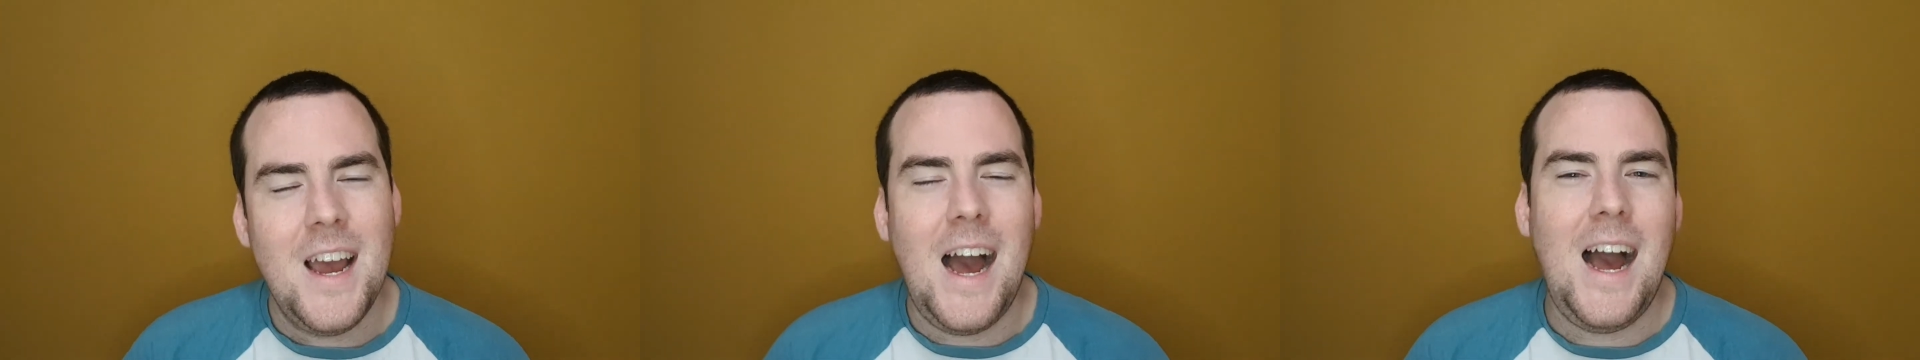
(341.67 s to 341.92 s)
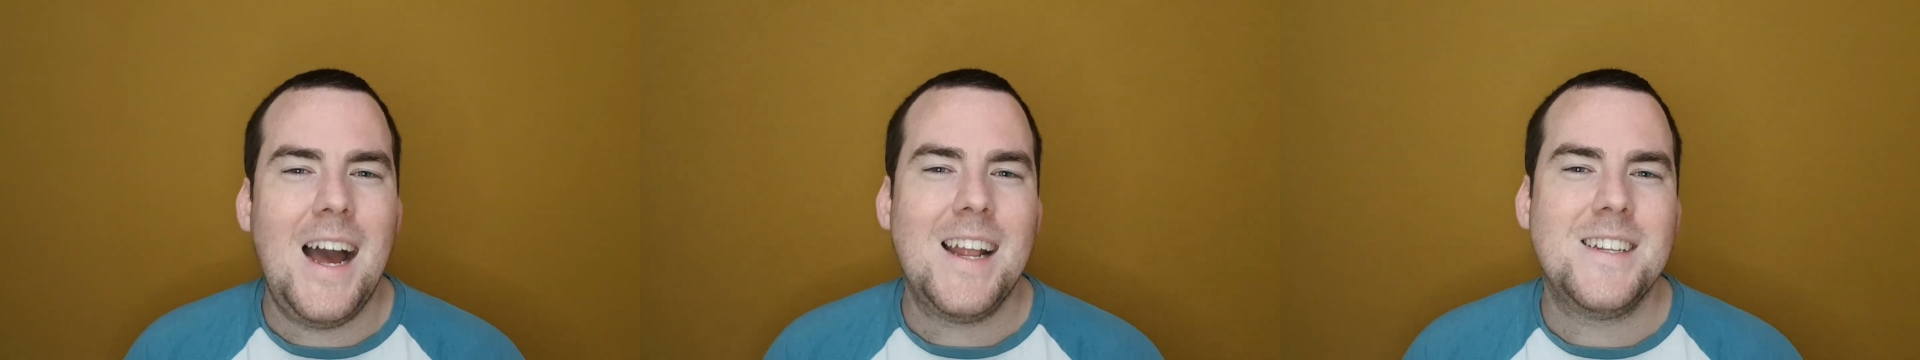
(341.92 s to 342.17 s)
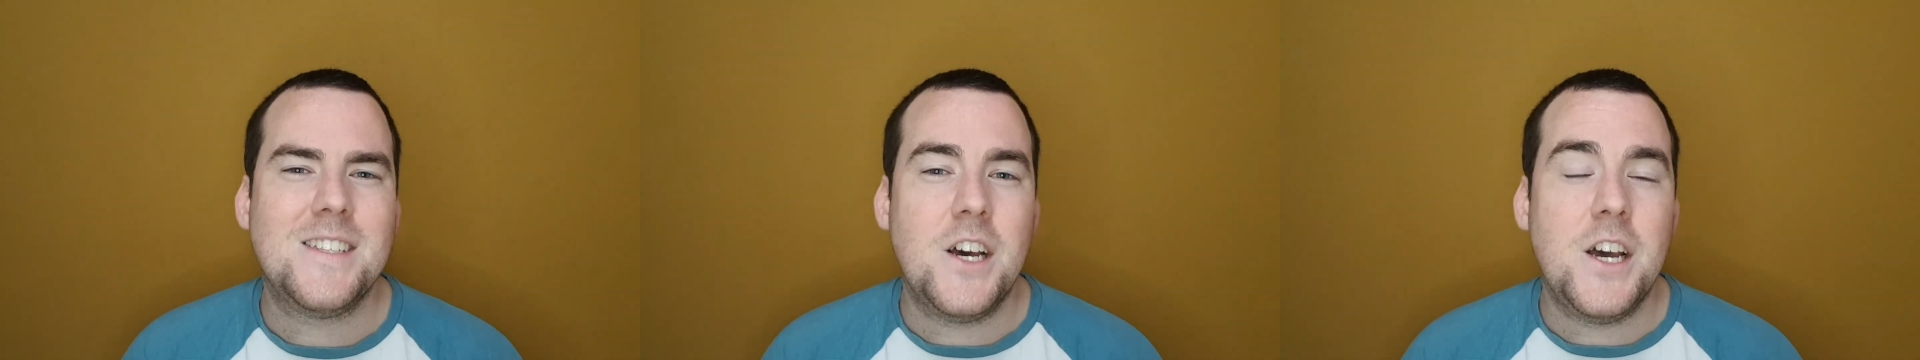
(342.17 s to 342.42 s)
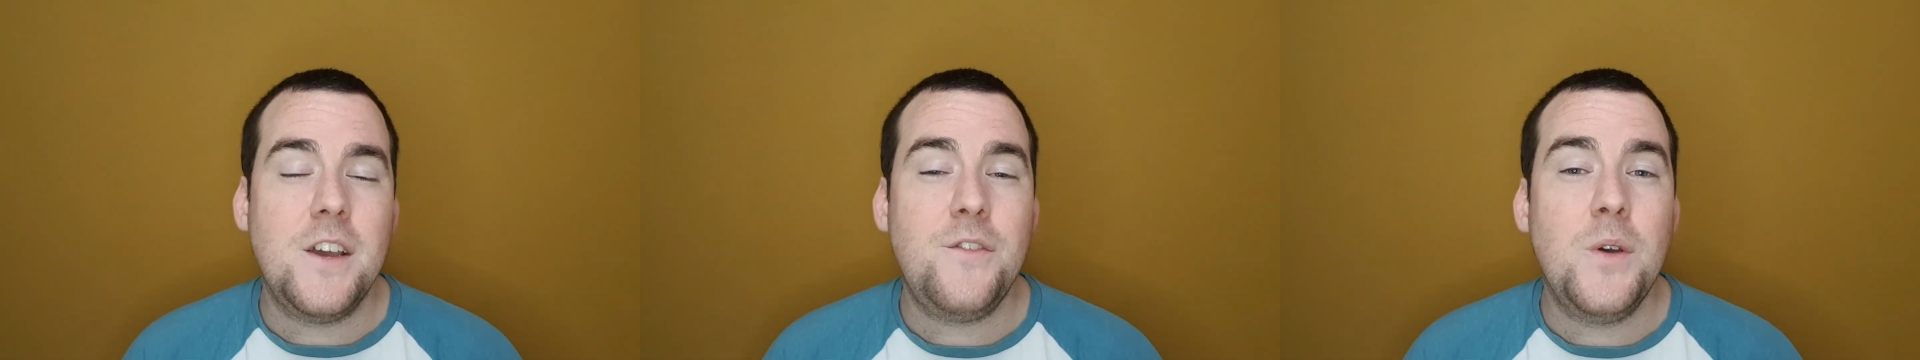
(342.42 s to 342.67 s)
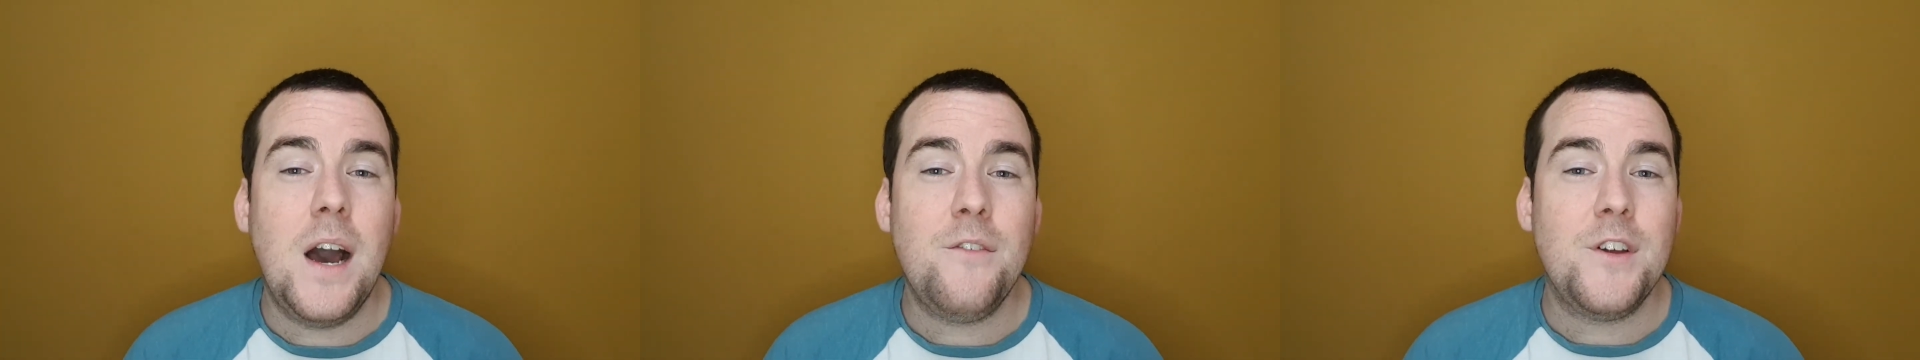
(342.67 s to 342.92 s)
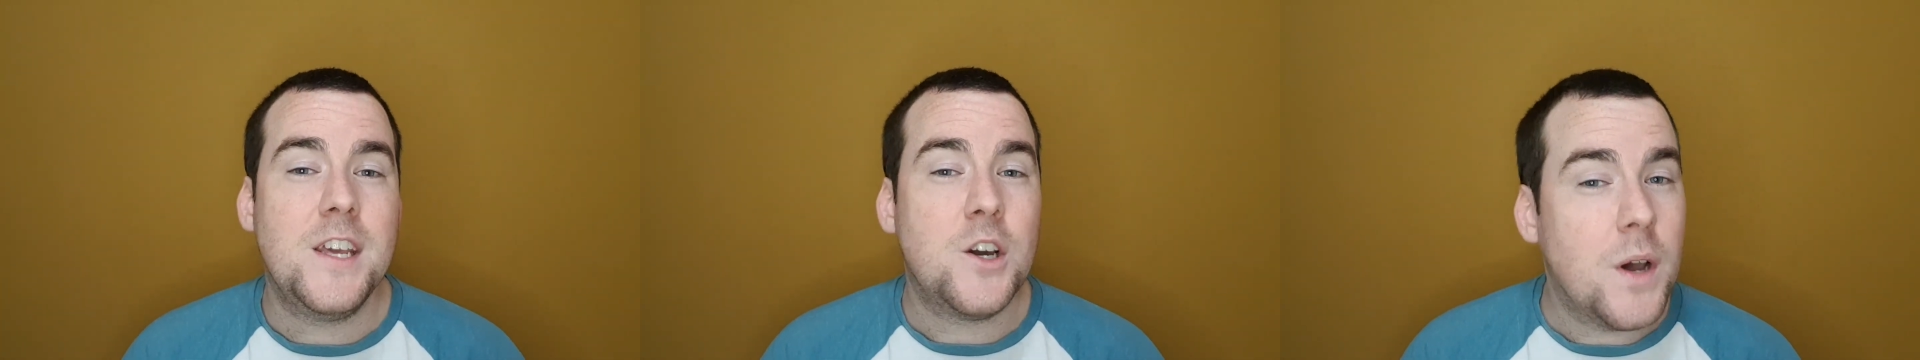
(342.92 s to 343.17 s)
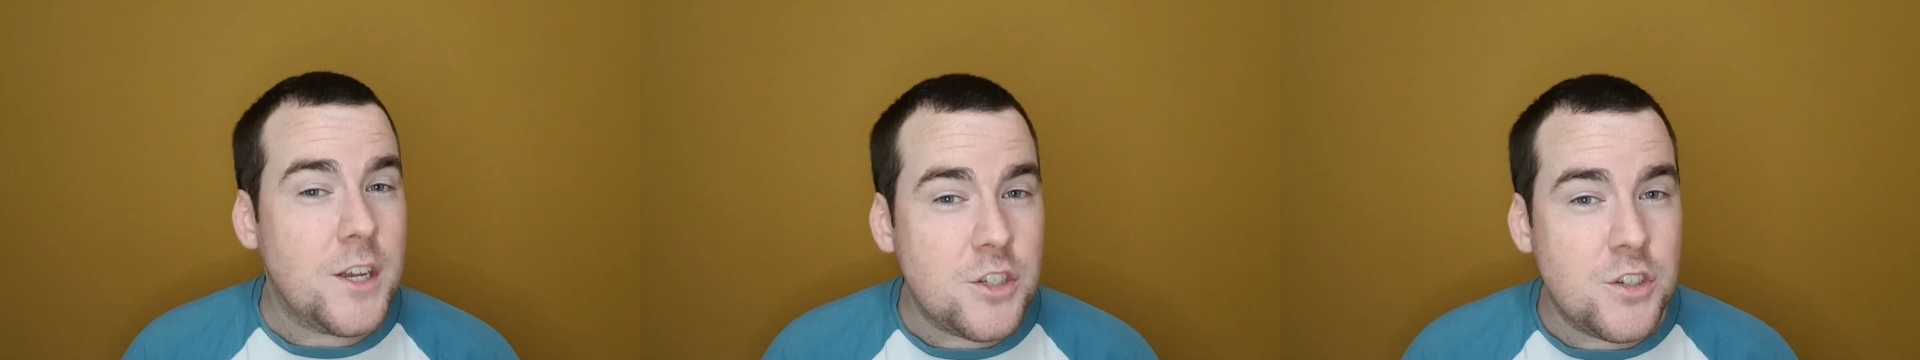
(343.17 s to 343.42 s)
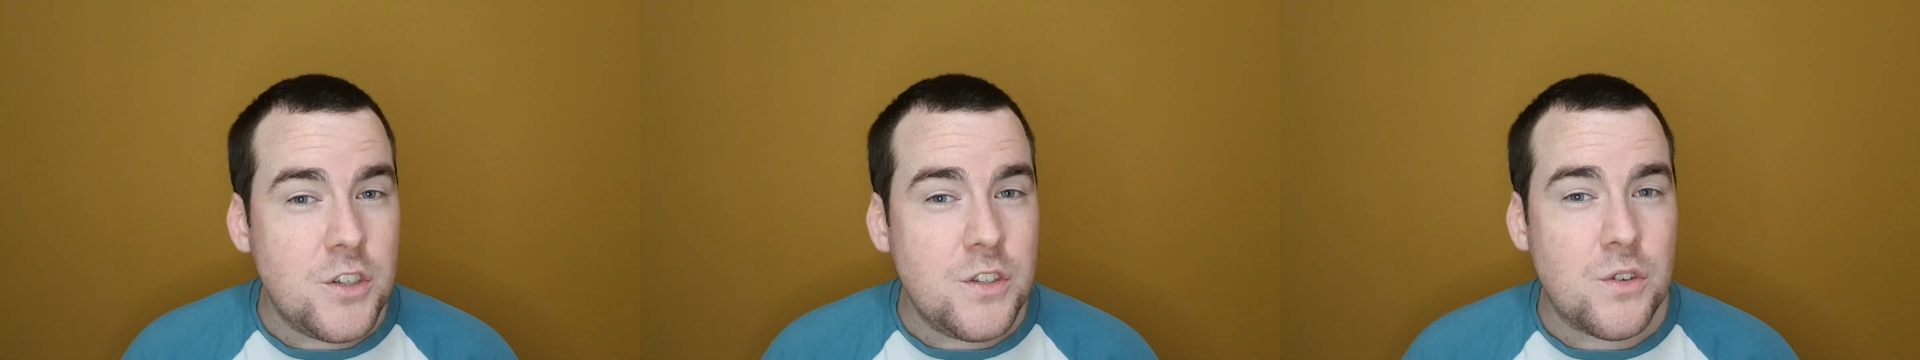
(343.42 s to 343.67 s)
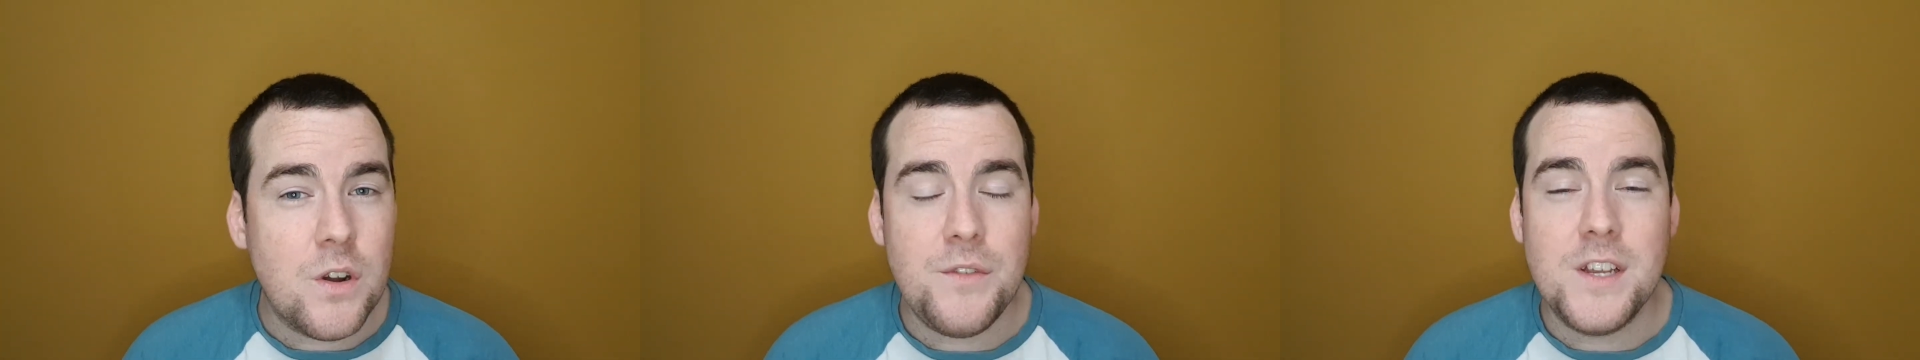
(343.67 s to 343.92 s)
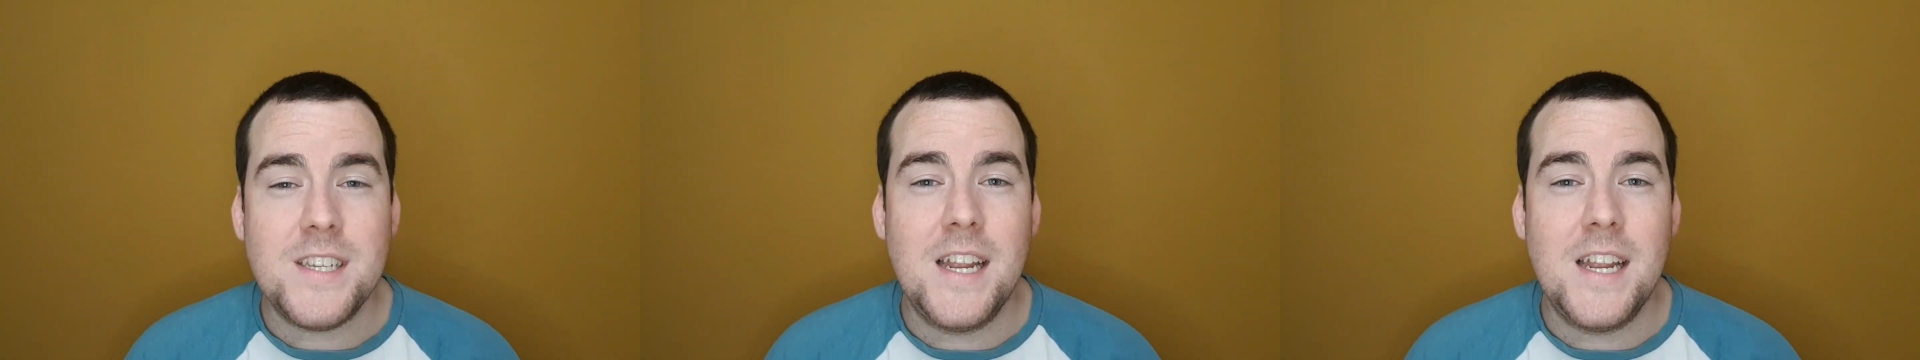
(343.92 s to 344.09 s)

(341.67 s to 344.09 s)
and if you have any questions or if there's